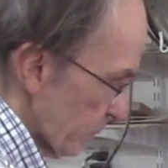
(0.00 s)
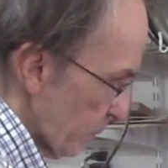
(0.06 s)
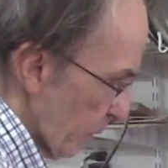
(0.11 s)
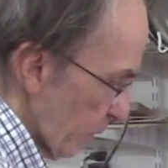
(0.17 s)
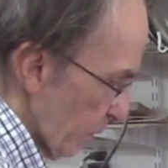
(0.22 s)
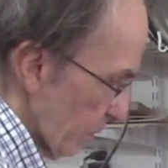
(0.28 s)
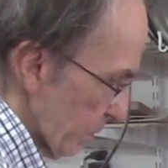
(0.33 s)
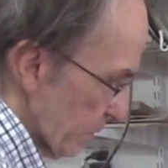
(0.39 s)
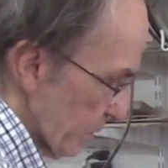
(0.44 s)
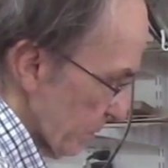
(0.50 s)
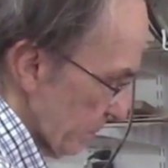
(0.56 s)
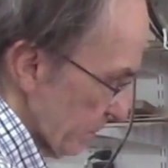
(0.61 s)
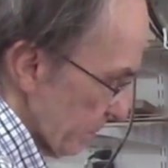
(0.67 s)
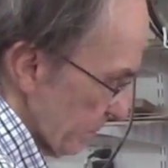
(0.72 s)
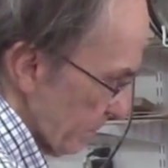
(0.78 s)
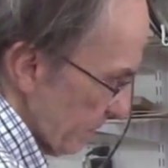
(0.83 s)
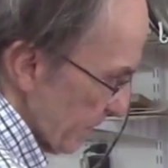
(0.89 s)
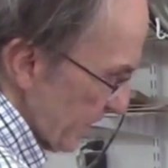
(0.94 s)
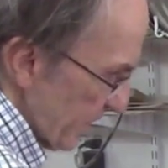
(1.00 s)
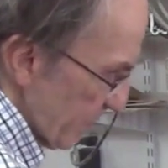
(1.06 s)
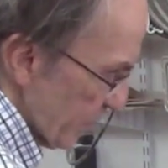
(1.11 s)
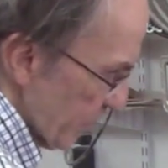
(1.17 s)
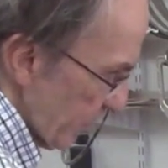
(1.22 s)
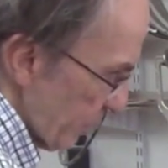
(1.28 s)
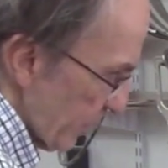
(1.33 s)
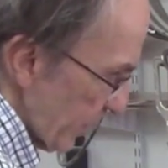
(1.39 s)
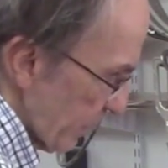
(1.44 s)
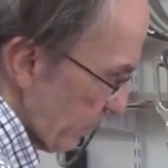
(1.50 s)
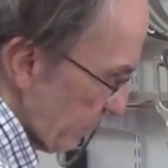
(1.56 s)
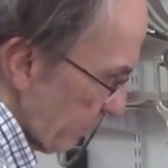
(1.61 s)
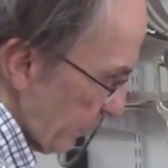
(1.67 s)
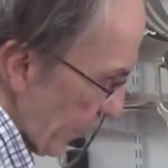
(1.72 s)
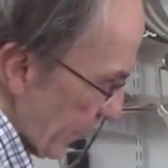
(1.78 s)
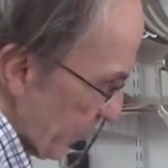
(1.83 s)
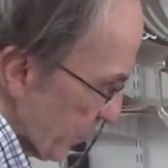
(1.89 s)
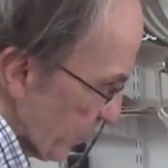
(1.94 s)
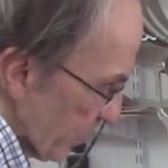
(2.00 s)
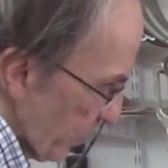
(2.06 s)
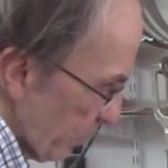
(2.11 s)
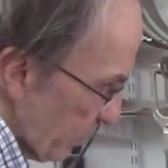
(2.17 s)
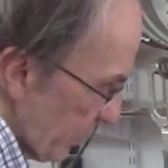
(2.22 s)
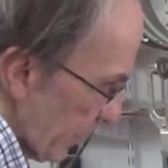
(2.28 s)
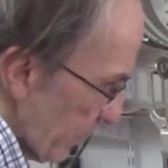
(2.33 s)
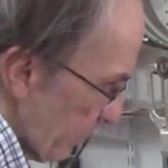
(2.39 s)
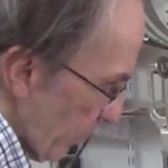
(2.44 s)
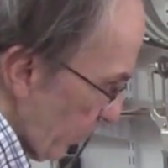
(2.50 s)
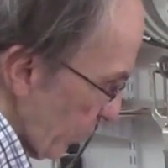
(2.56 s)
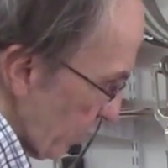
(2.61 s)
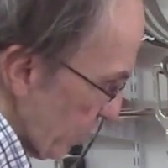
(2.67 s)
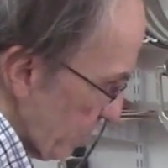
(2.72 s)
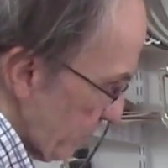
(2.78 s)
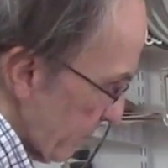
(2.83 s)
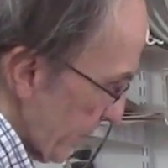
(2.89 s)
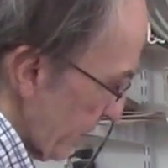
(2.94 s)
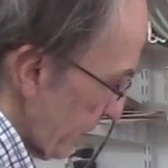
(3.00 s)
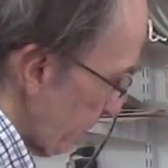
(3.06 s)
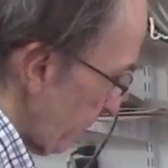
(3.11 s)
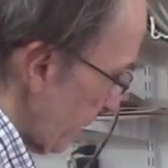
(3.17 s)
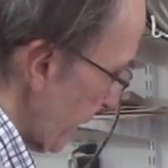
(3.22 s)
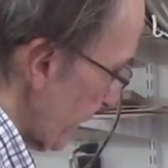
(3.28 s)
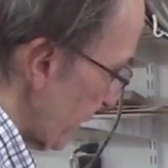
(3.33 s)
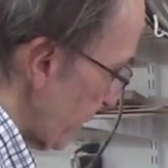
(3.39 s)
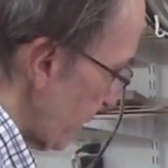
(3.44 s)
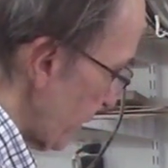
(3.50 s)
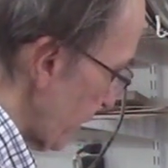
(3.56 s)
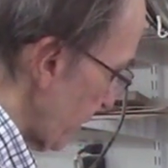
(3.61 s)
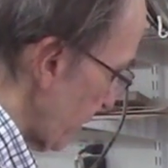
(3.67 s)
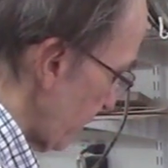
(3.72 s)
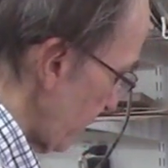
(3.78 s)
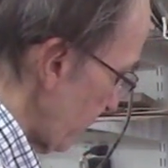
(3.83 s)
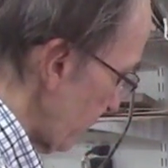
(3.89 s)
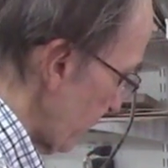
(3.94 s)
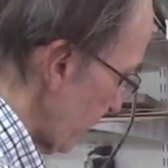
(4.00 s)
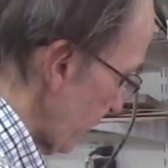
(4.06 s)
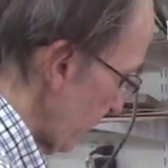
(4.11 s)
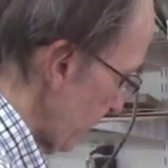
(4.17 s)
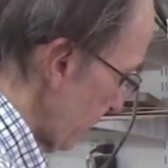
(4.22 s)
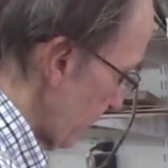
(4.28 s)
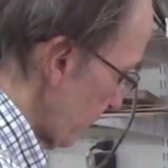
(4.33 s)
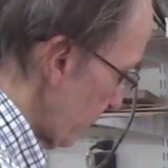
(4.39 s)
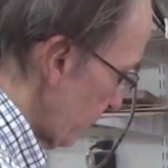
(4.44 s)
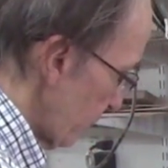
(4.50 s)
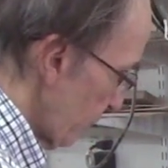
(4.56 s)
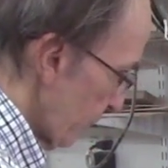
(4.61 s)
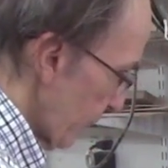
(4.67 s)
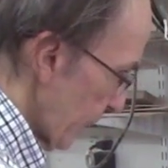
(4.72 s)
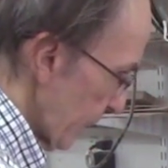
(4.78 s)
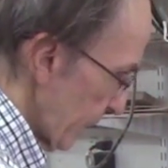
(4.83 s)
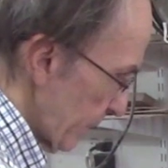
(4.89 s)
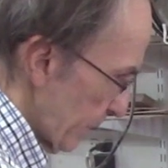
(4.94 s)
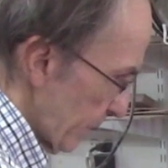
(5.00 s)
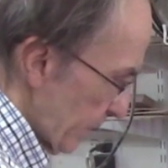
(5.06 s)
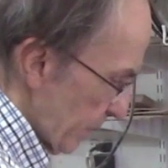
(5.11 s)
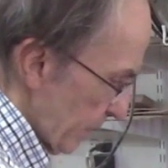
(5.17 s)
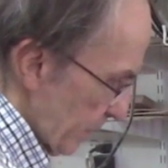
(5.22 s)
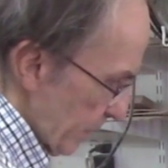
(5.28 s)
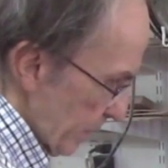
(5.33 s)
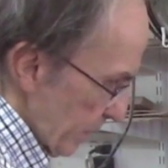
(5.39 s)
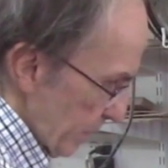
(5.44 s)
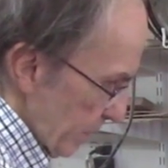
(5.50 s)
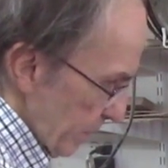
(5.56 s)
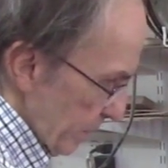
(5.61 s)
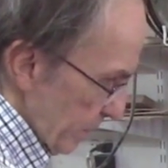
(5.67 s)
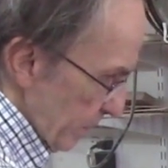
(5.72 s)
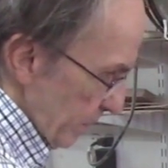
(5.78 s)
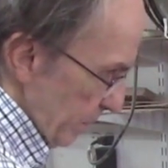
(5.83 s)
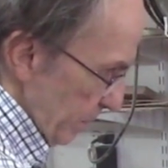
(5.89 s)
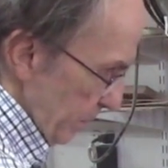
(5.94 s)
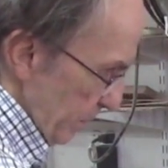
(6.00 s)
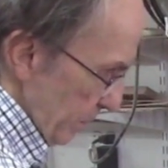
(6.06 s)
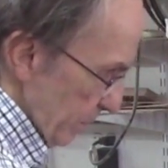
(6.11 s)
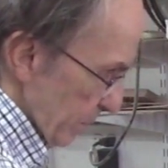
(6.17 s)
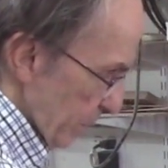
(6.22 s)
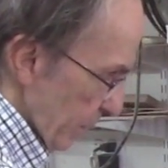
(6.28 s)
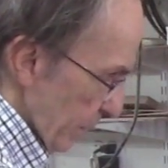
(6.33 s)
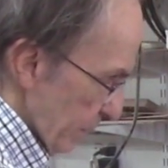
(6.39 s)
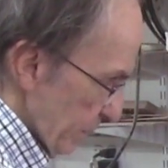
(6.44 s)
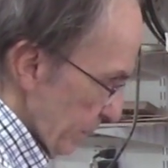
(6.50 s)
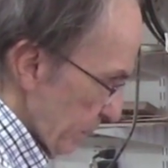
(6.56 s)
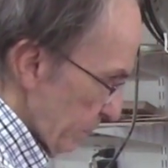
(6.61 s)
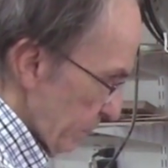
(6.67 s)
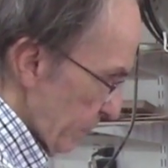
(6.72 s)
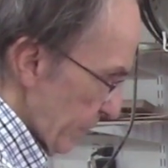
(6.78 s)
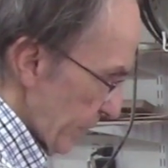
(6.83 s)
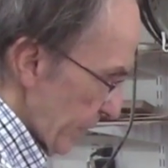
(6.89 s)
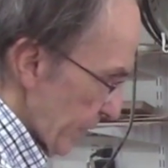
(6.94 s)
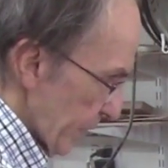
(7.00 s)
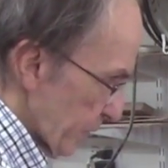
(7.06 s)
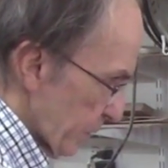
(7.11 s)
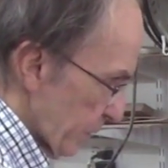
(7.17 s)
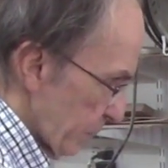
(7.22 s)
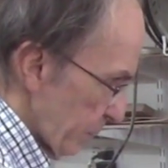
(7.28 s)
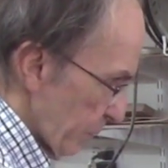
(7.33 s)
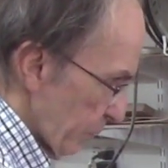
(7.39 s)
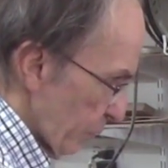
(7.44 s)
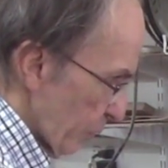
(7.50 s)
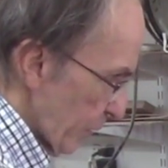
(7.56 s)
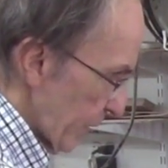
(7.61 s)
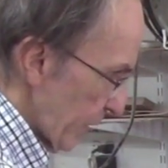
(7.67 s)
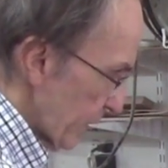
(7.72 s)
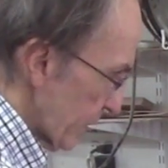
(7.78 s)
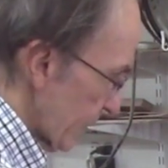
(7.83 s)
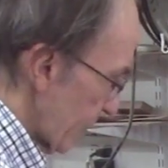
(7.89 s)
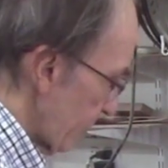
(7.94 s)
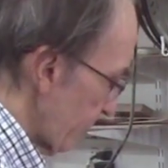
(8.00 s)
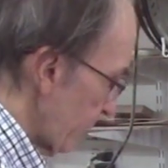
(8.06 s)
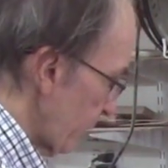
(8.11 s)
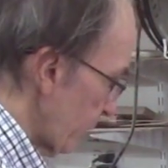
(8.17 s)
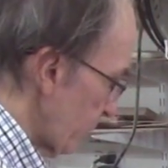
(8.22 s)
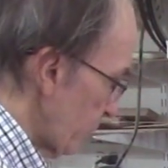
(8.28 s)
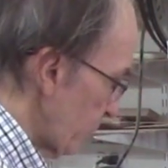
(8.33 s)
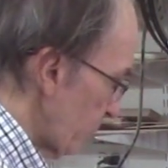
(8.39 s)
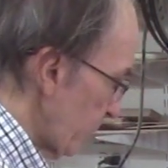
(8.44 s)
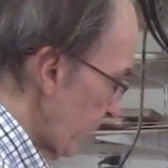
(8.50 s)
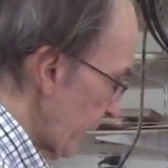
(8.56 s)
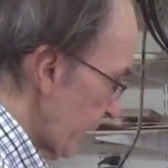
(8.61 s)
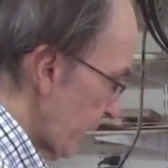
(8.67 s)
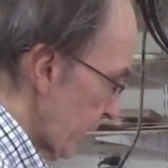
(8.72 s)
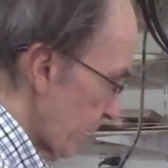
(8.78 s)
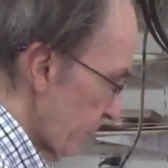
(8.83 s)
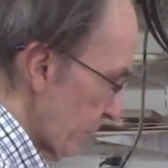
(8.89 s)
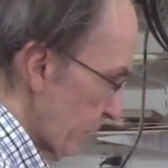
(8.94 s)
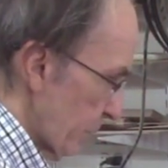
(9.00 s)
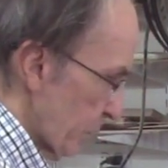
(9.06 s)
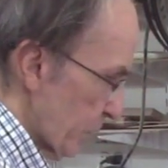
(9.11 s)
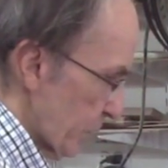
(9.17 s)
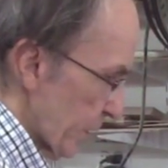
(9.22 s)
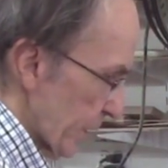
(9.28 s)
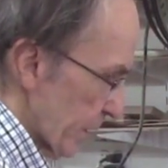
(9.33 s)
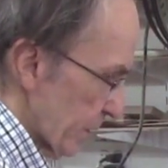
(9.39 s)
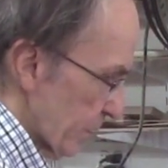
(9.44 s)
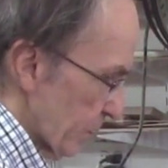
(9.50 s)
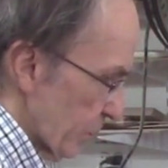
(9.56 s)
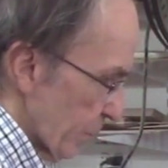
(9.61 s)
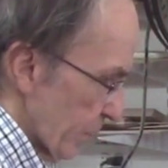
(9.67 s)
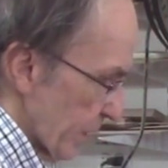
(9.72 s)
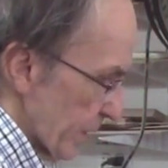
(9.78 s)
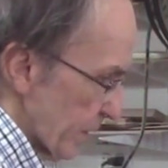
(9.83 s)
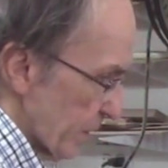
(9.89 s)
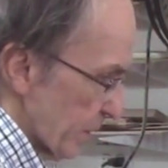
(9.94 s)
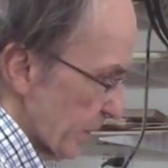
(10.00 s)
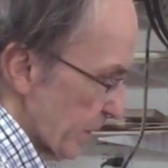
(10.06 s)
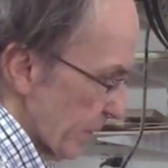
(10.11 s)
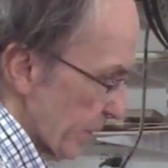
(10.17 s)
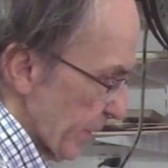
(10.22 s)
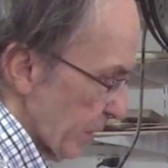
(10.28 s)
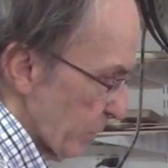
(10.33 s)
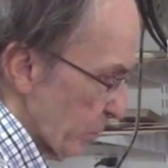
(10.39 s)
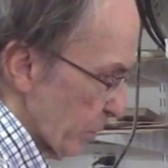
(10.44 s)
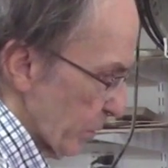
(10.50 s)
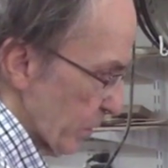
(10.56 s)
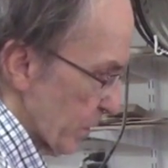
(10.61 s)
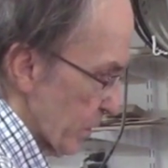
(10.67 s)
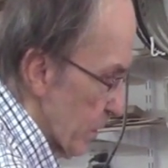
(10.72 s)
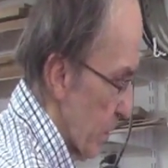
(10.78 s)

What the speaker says: marks and anything in bandsaw blade marks, but that blade is just too fine. So in the next 3 or 4 days, I have a new blade coming, which I can try and see how that works.